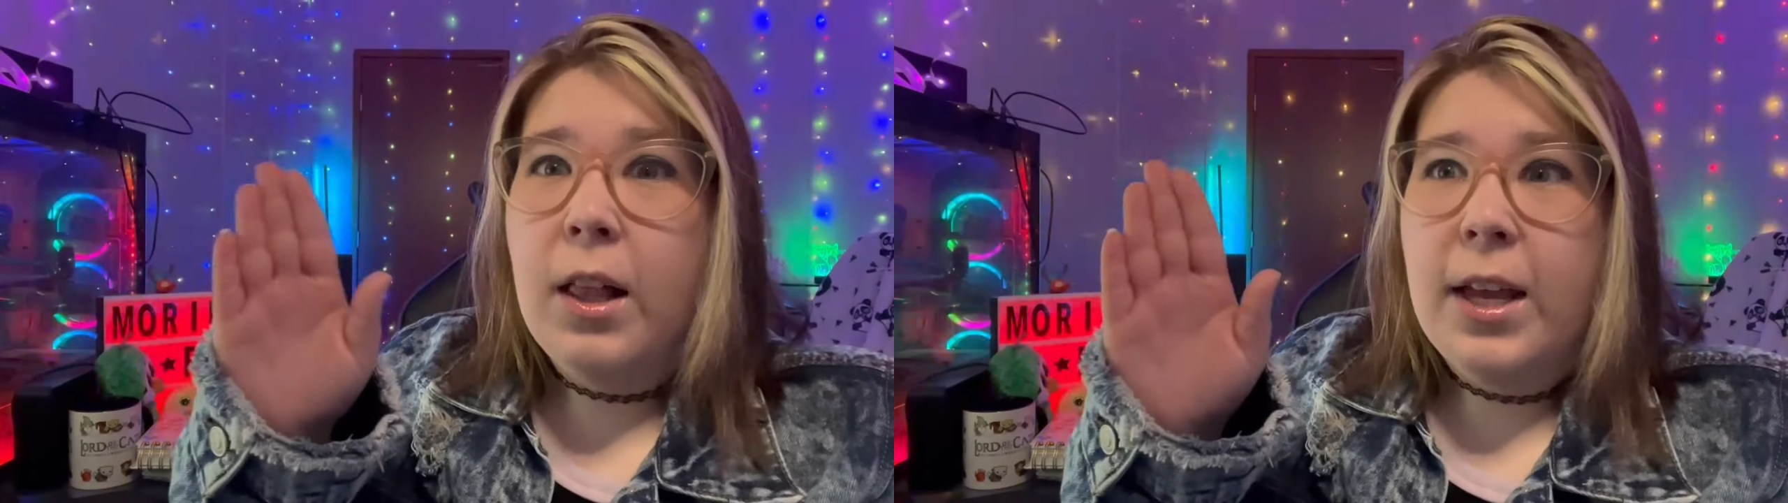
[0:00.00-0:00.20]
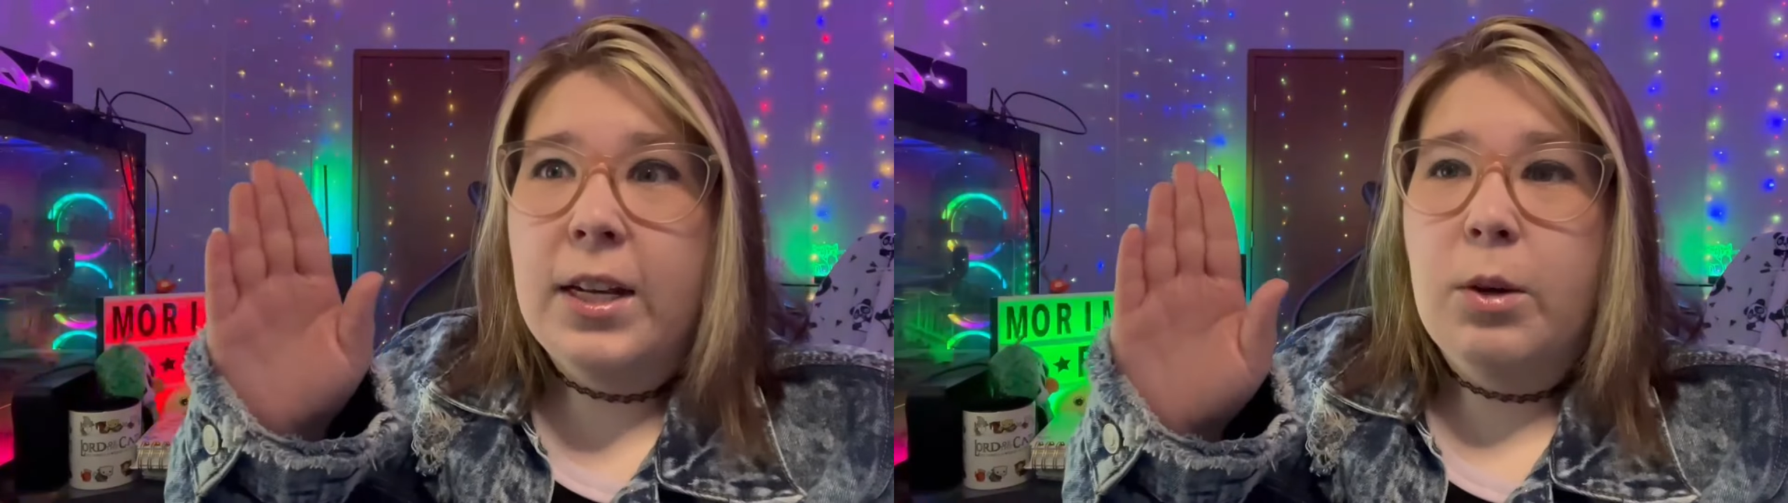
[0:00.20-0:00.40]

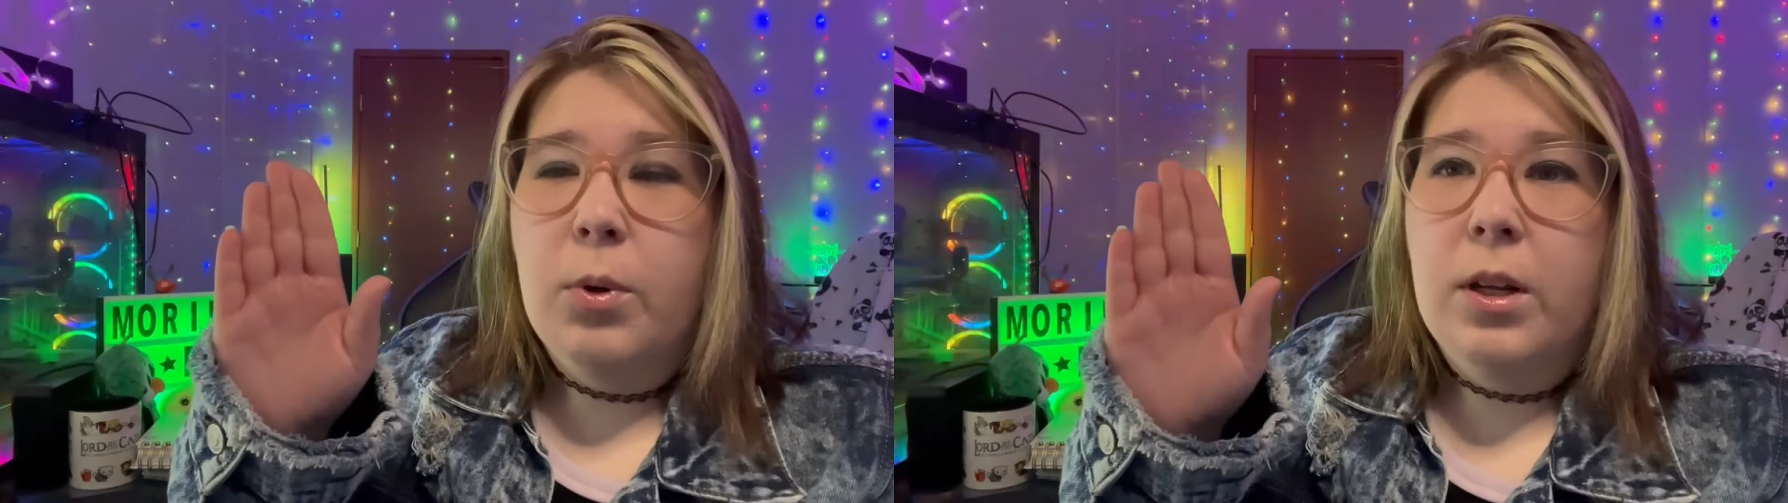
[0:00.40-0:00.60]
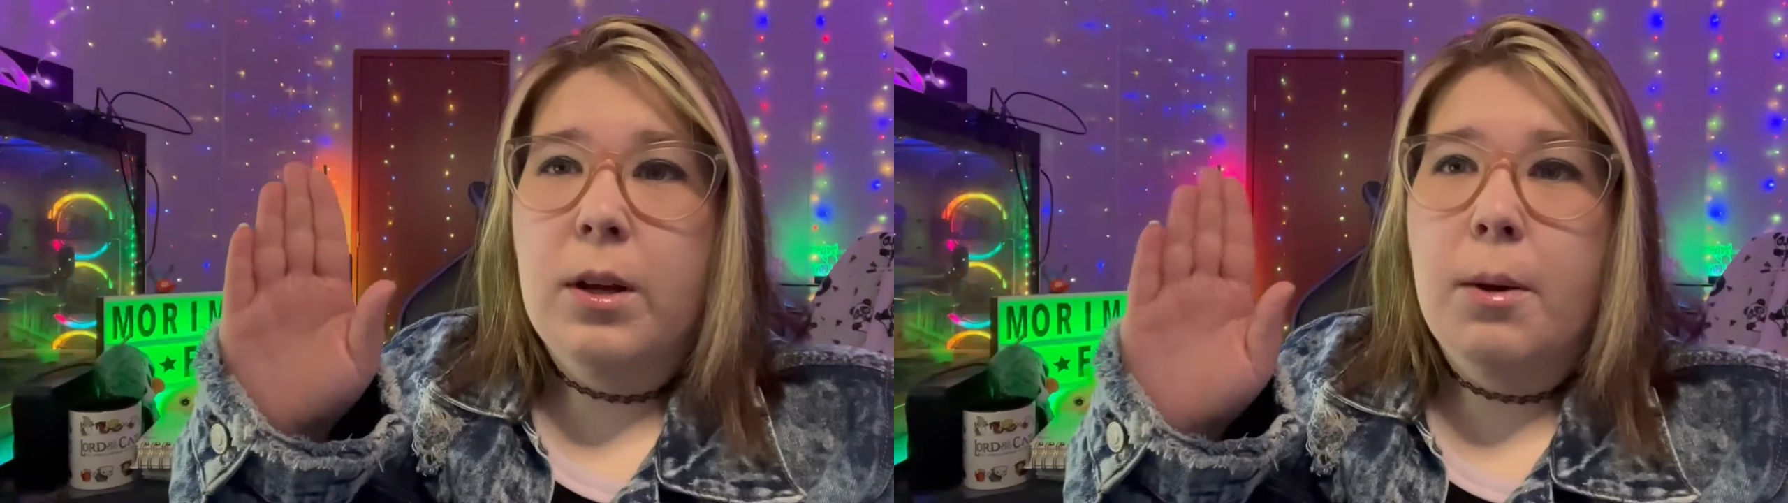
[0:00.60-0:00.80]

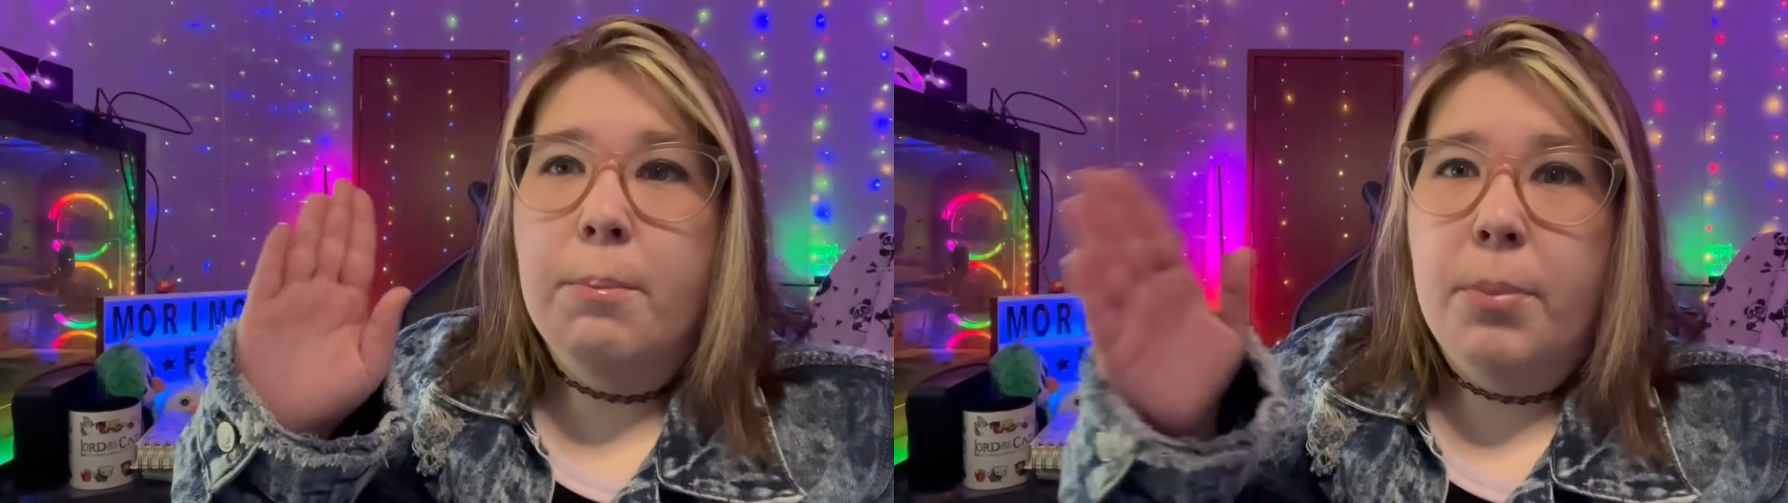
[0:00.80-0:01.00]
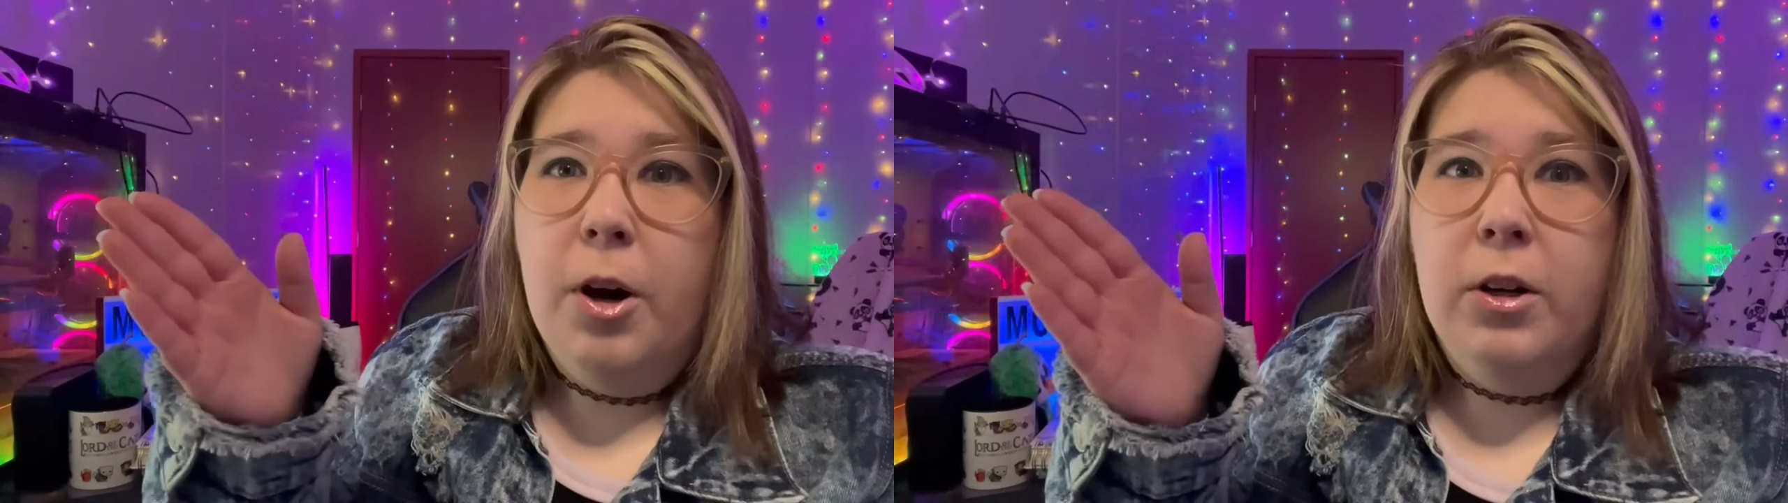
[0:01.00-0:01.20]
anyone
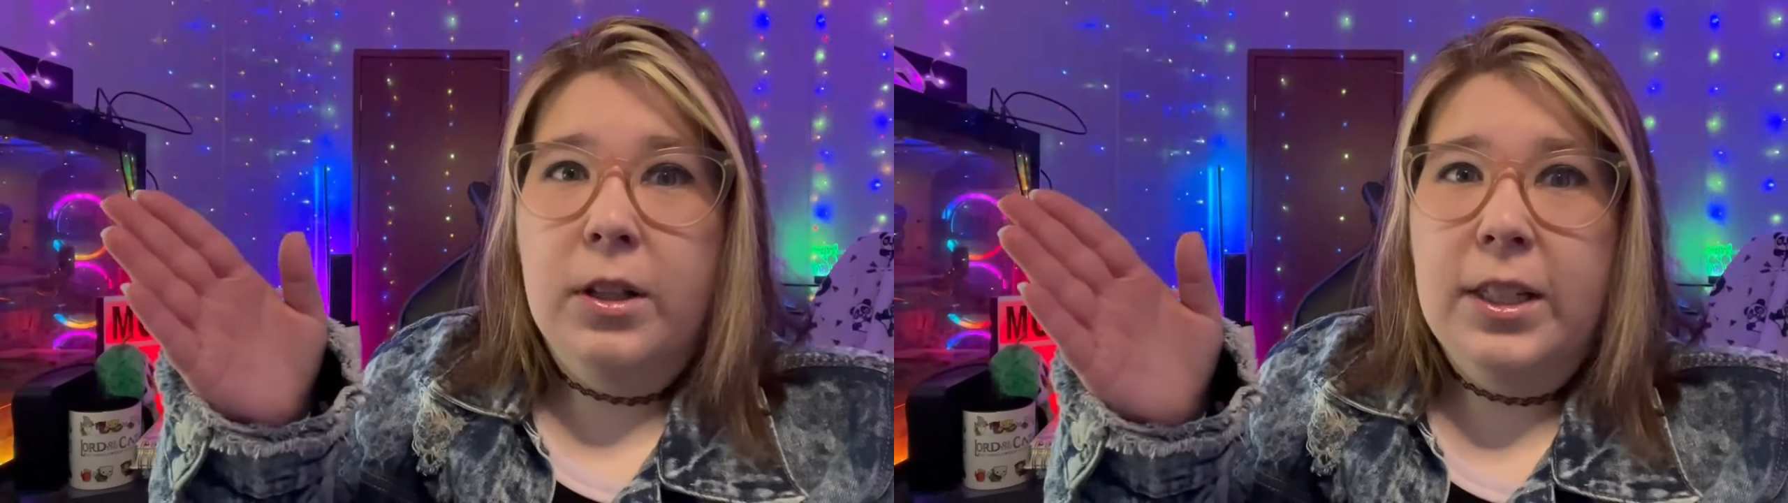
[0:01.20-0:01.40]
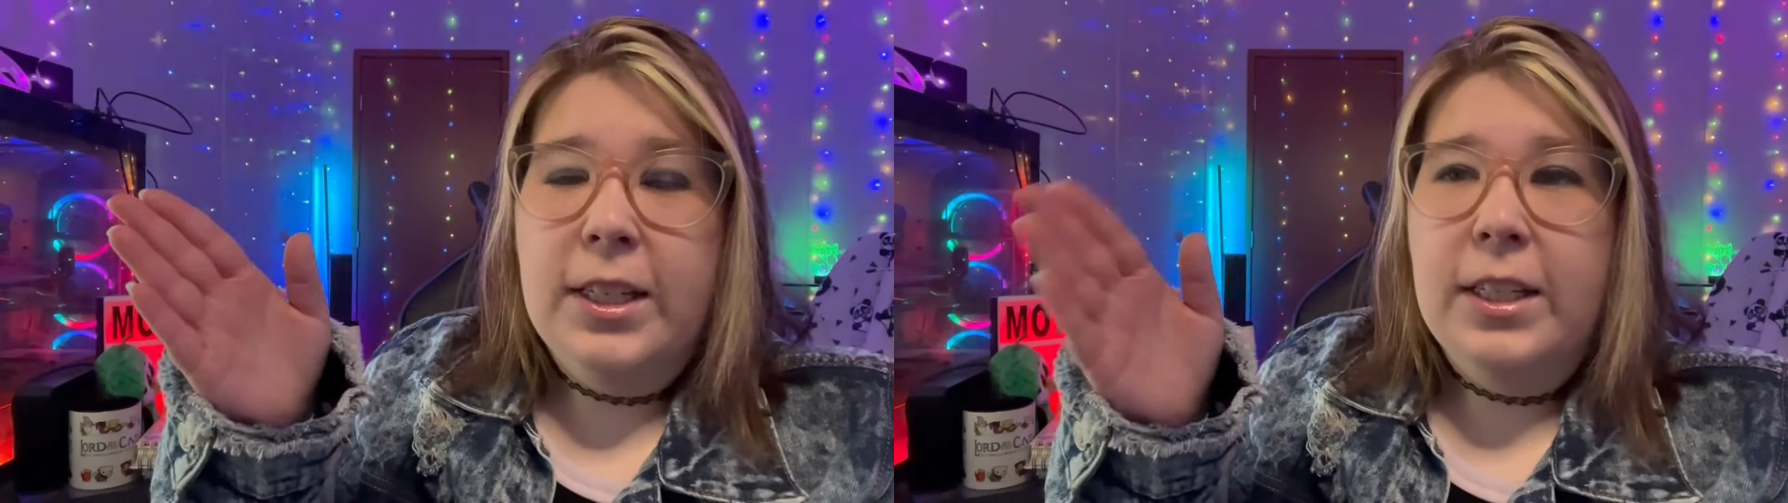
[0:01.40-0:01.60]
but our
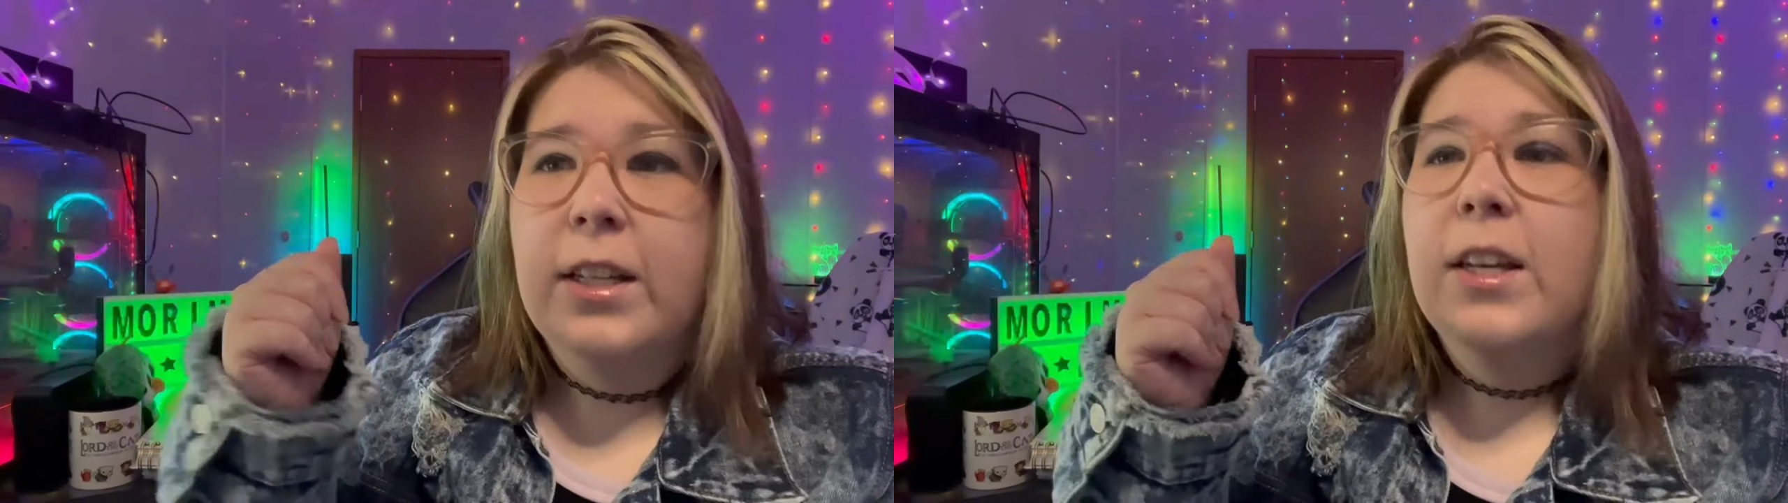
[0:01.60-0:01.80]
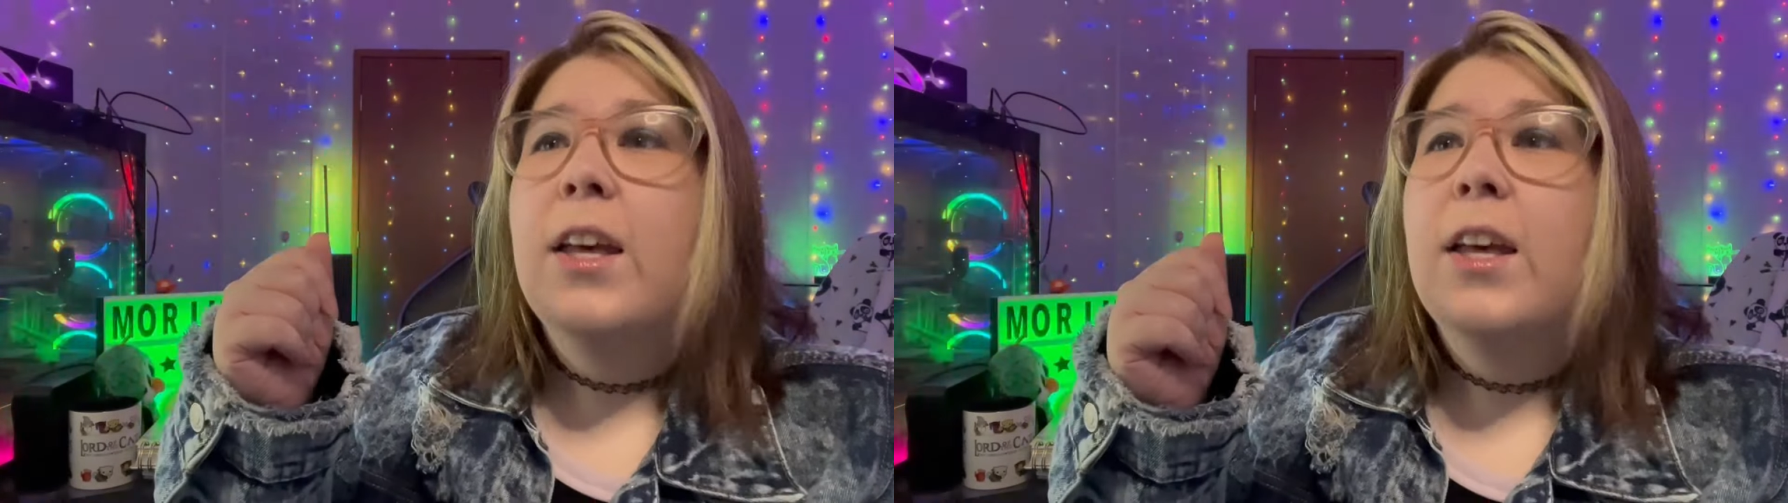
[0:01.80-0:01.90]
lead.